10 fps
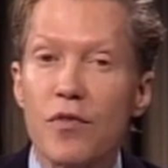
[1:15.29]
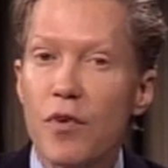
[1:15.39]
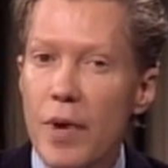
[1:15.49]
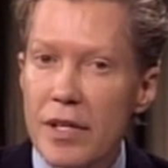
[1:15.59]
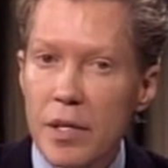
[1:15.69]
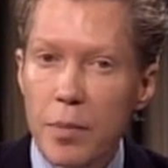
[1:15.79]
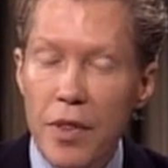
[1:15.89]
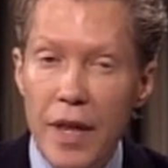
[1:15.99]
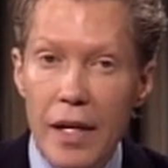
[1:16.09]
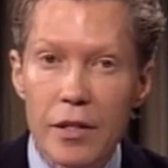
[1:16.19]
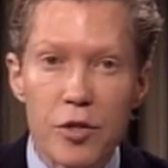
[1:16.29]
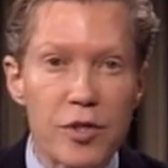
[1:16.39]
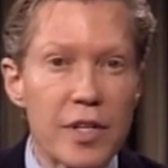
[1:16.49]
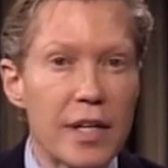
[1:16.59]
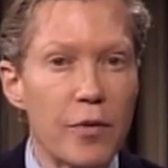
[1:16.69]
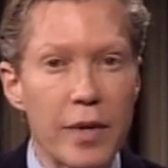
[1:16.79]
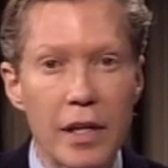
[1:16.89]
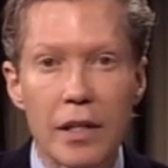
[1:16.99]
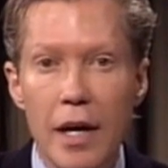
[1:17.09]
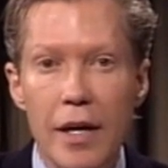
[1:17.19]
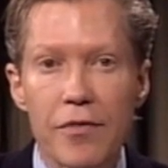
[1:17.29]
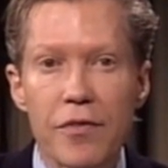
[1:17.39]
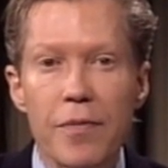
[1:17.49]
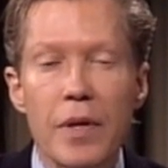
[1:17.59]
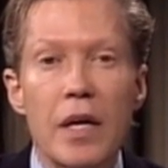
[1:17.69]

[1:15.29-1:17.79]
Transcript: forensic pathologist in real life.